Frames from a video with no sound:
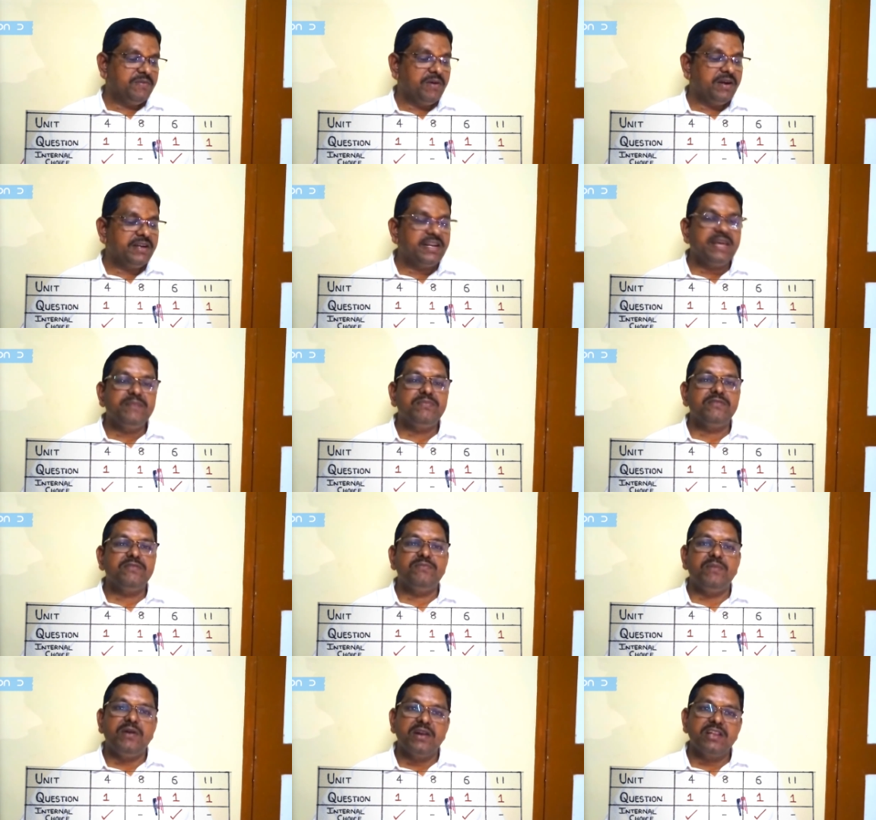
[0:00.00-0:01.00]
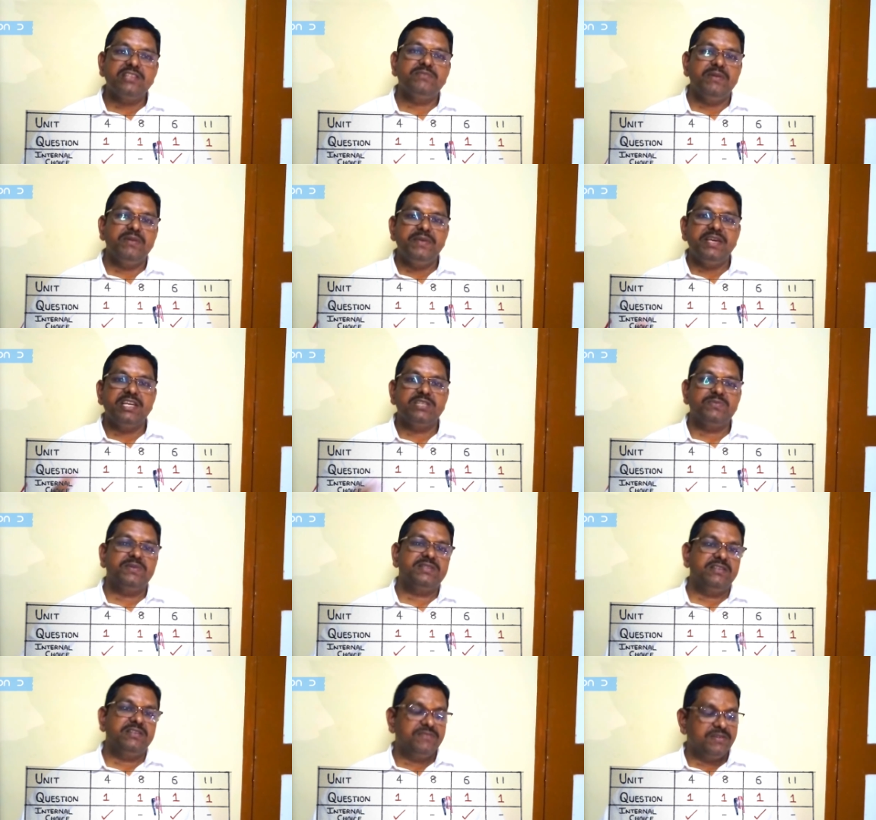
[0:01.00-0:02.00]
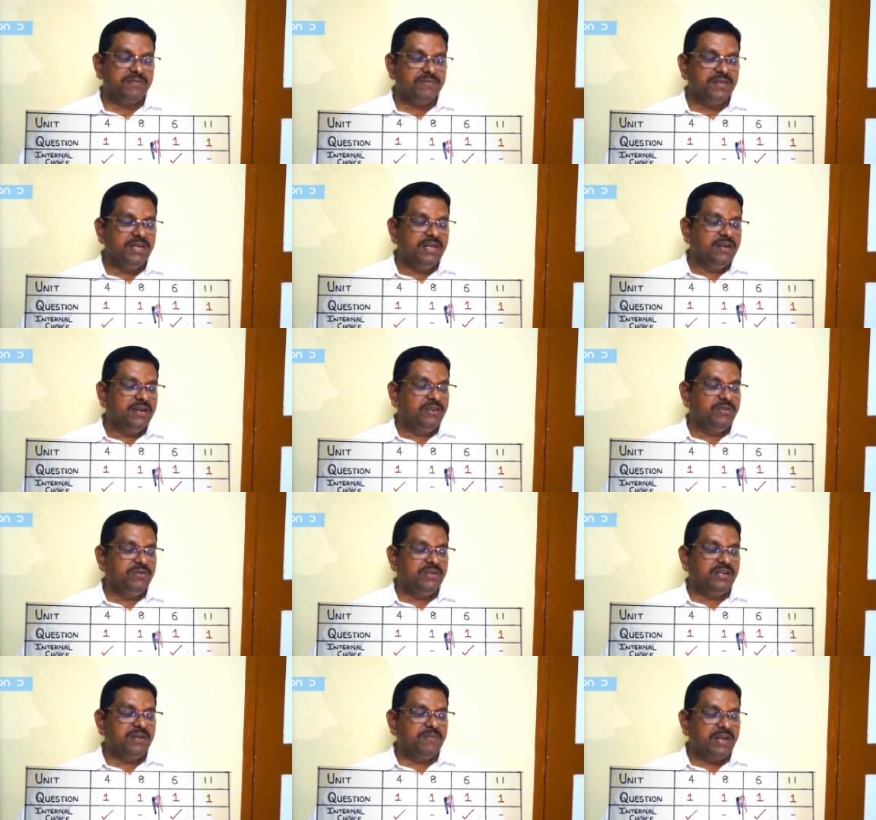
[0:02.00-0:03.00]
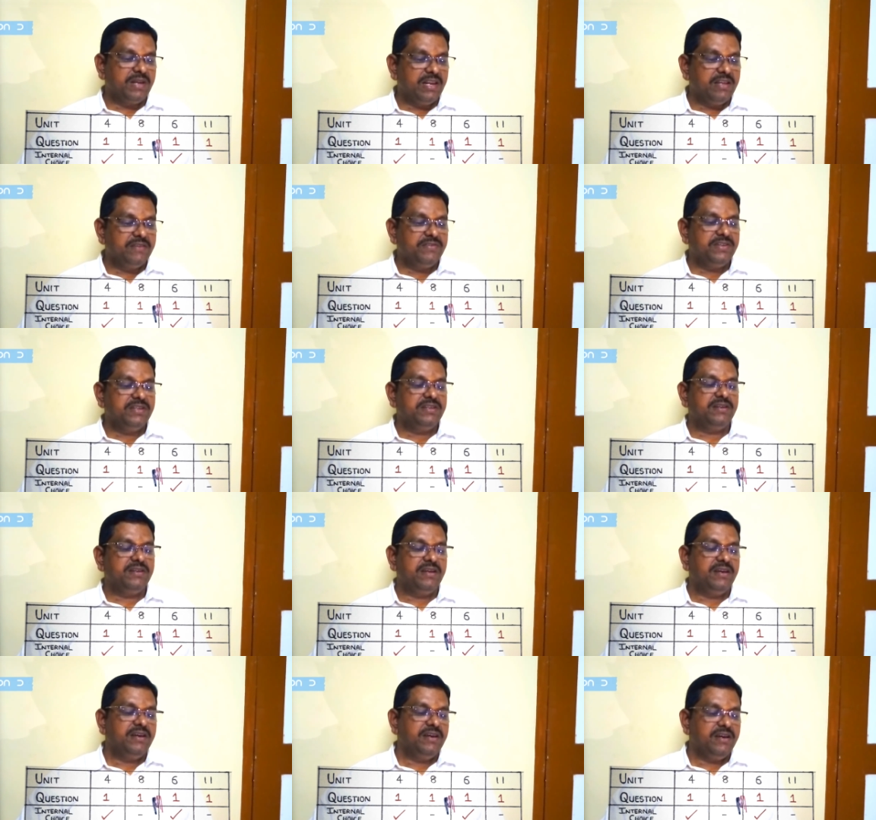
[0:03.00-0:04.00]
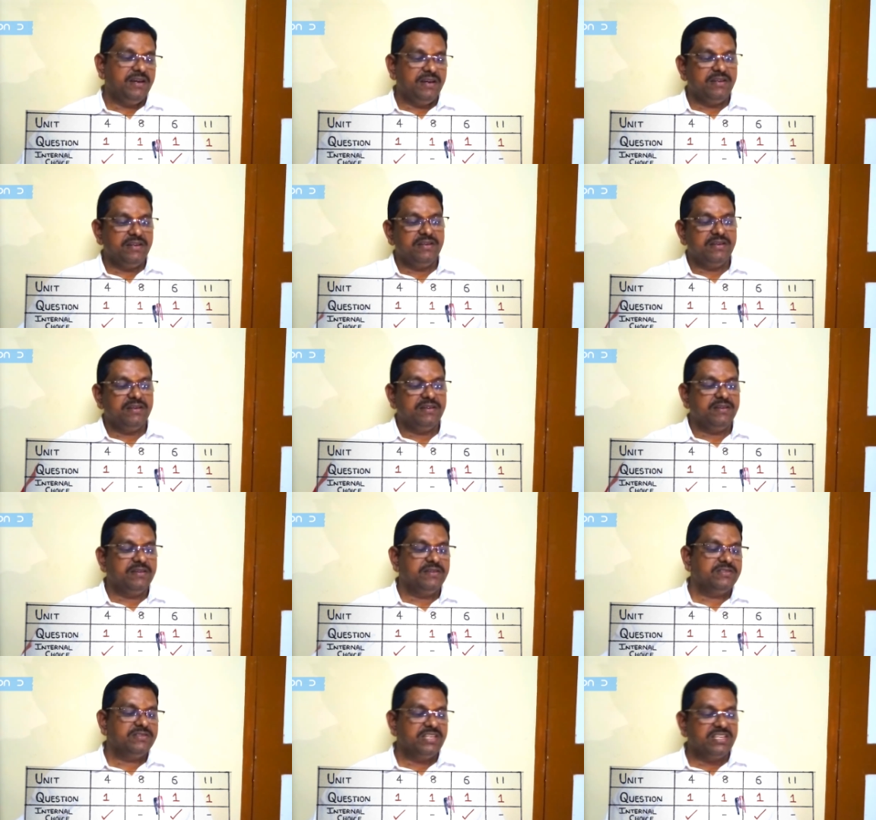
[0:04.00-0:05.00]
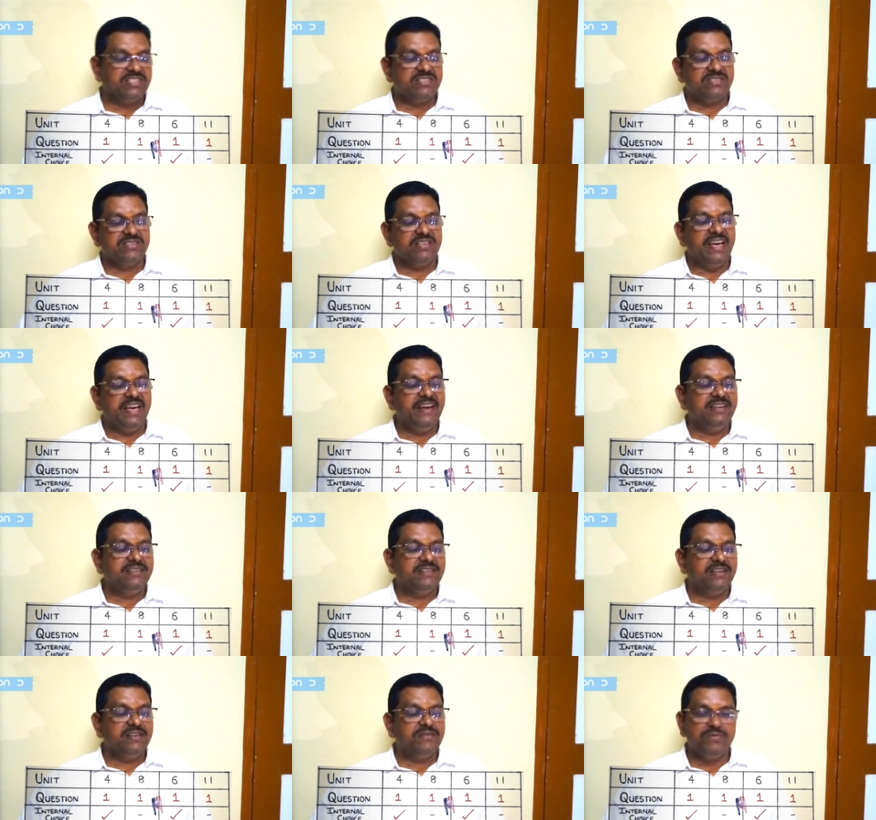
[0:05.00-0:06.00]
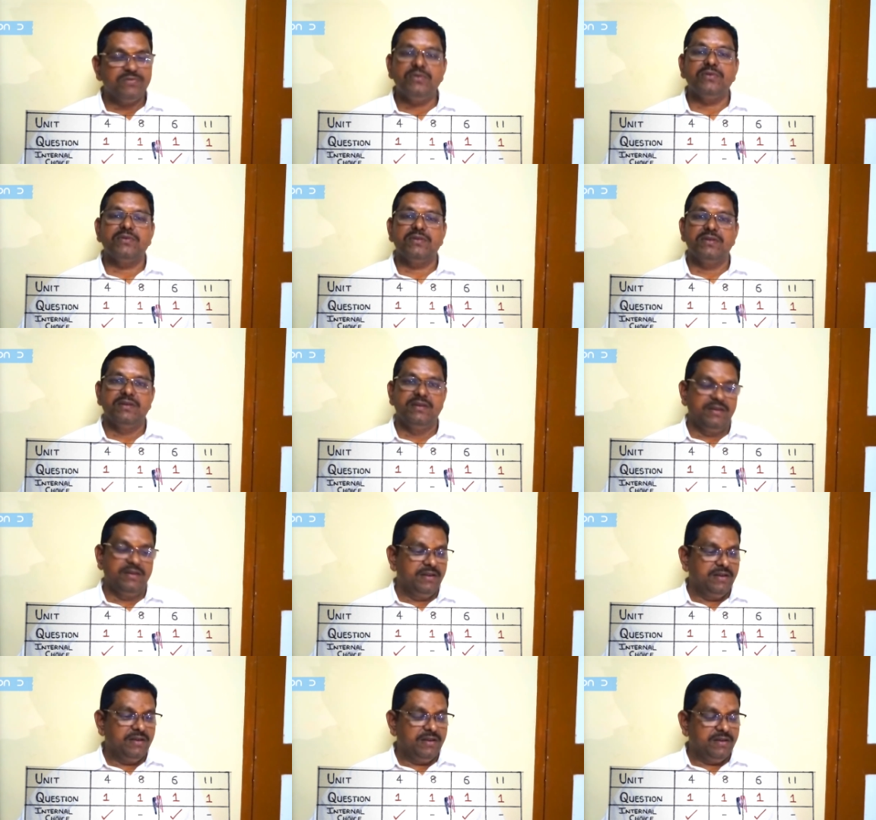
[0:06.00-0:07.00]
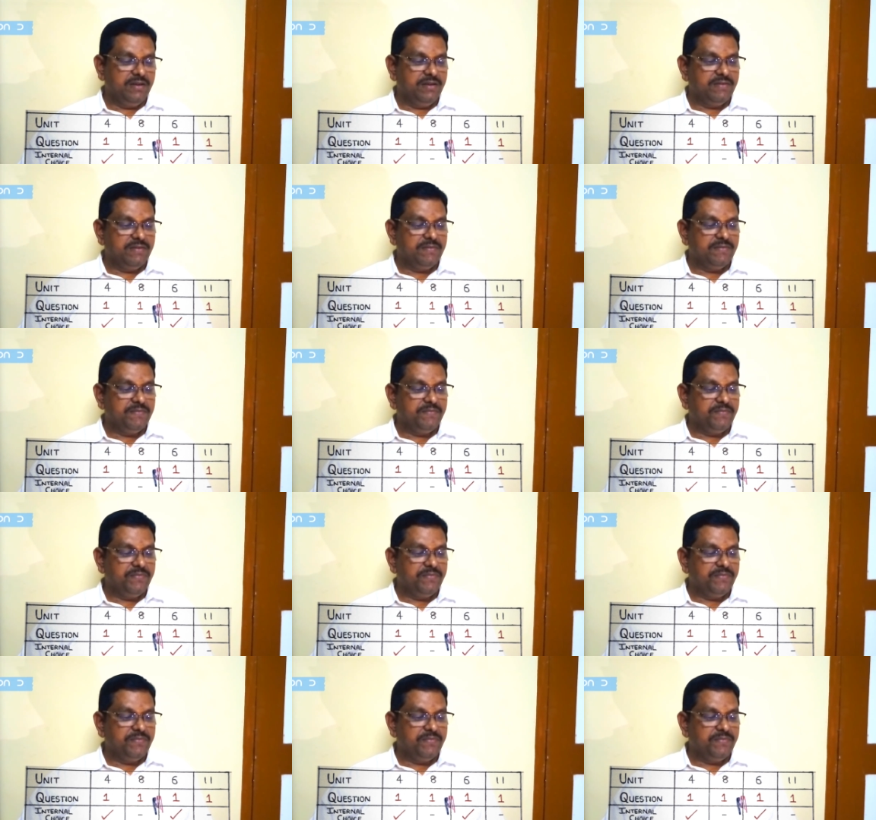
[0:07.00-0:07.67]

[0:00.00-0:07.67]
what type of models may be expected from unit number 11 and 6, 8 and 4. uh,